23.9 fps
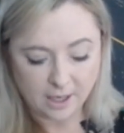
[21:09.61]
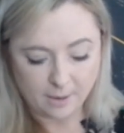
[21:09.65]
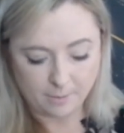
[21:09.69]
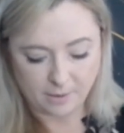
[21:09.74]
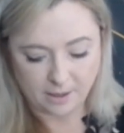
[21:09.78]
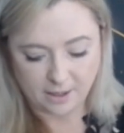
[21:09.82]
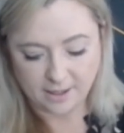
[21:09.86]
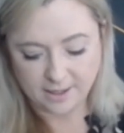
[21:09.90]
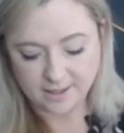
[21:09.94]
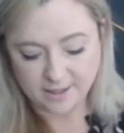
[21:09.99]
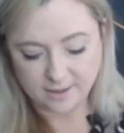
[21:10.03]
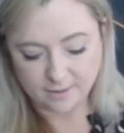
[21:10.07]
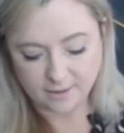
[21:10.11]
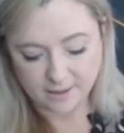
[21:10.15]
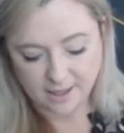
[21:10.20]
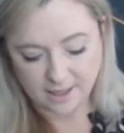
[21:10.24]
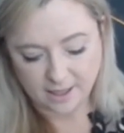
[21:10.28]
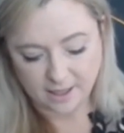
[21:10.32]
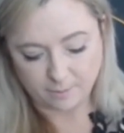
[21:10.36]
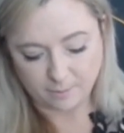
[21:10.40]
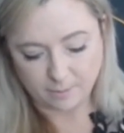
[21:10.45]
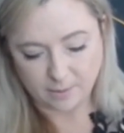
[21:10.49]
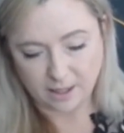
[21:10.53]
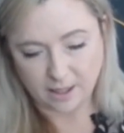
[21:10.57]
But it is
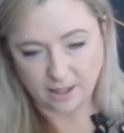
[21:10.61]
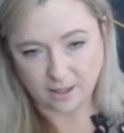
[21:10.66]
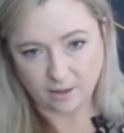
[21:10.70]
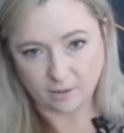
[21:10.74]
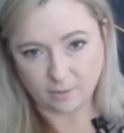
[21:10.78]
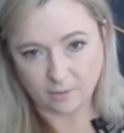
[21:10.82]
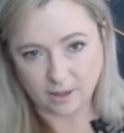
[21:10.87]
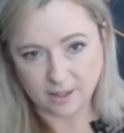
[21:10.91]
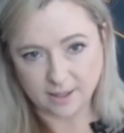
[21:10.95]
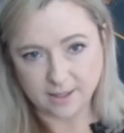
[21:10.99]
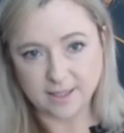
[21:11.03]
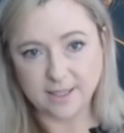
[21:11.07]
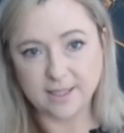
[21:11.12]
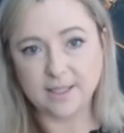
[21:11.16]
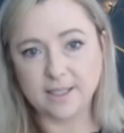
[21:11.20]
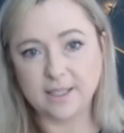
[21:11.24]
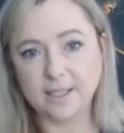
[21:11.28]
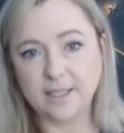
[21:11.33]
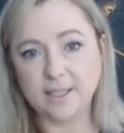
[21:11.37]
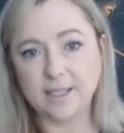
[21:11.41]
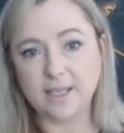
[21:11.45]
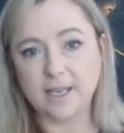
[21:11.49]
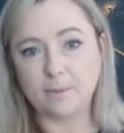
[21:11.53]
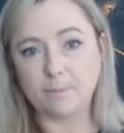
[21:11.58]
saying being
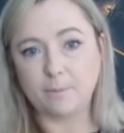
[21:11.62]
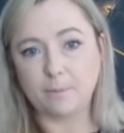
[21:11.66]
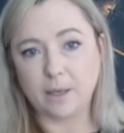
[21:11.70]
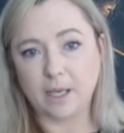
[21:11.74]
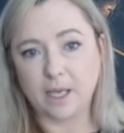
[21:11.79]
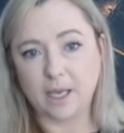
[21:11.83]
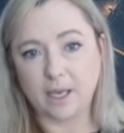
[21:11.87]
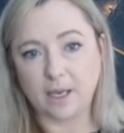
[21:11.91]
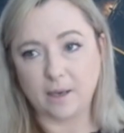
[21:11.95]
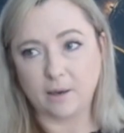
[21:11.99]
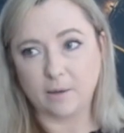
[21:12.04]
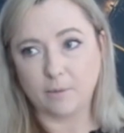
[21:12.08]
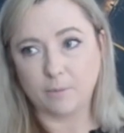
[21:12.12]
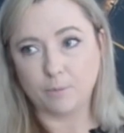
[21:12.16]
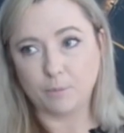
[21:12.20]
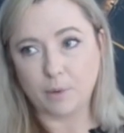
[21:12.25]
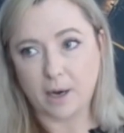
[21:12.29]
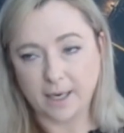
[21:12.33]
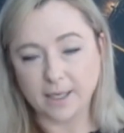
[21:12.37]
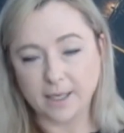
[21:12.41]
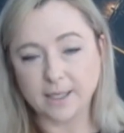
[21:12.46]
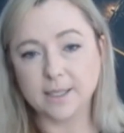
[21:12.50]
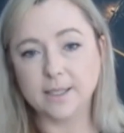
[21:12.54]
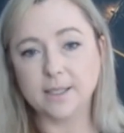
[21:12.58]
consistent and being
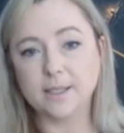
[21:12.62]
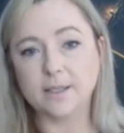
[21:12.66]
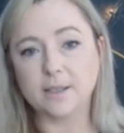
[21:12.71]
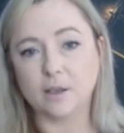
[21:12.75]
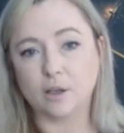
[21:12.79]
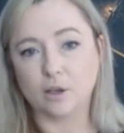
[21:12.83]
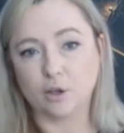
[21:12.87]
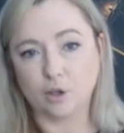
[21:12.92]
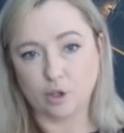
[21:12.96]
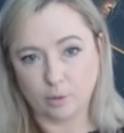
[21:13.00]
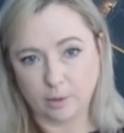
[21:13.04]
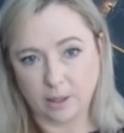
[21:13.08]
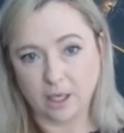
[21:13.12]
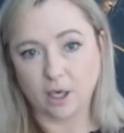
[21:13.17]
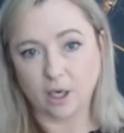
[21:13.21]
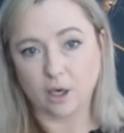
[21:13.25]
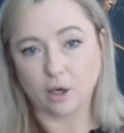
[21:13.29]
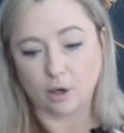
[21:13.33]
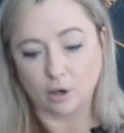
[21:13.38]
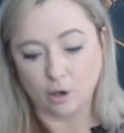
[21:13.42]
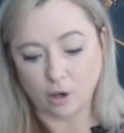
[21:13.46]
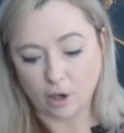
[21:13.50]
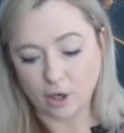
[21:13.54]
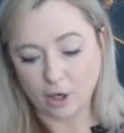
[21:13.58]
practiced, so doing it
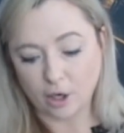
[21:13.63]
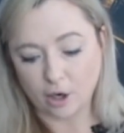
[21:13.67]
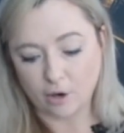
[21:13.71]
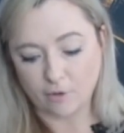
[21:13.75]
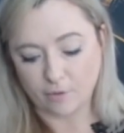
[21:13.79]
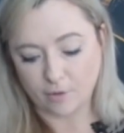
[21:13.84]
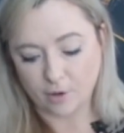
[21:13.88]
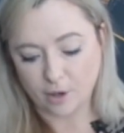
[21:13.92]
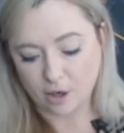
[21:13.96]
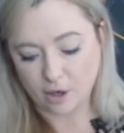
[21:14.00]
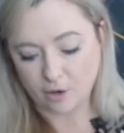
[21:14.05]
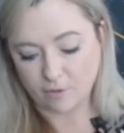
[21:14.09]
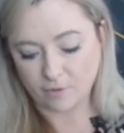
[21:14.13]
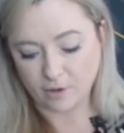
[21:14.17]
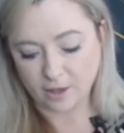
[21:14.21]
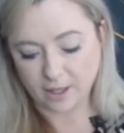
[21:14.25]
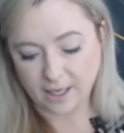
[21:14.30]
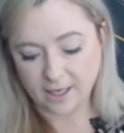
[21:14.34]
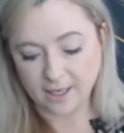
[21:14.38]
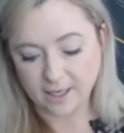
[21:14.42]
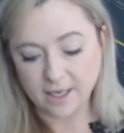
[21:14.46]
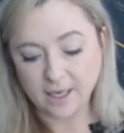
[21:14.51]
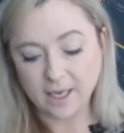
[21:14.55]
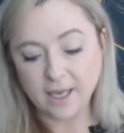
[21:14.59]
a lot over and over
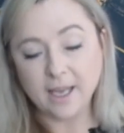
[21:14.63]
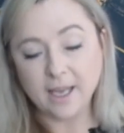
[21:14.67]
again,